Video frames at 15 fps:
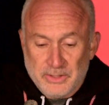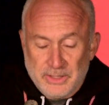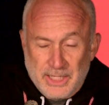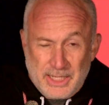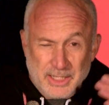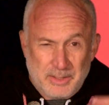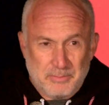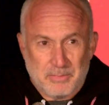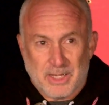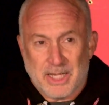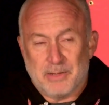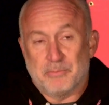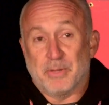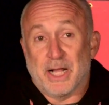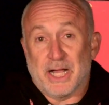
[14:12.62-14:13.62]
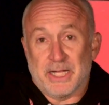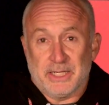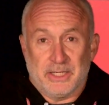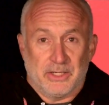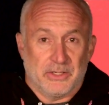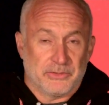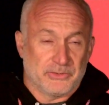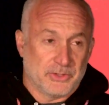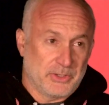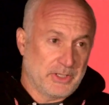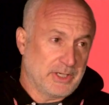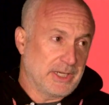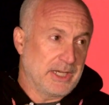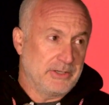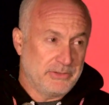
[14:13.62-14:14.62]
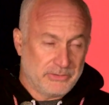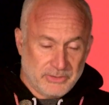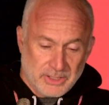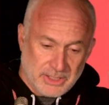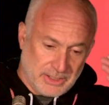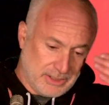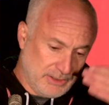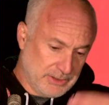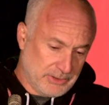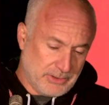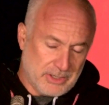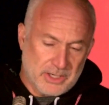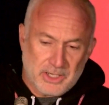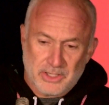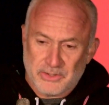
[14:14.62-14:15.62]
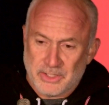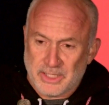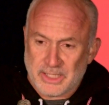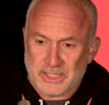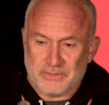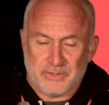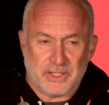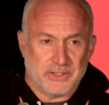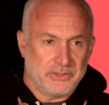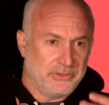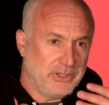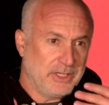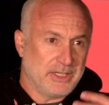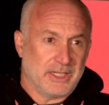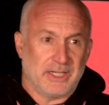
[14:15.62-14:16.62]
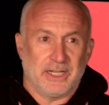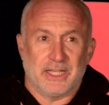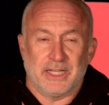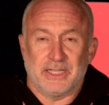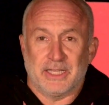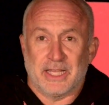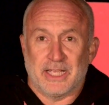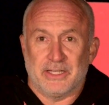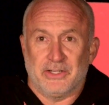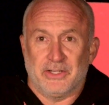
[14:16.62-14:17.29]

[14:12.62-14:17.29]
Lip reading: getting my body all sorted out, just kind of clearing all the negative energy, kind of getting that,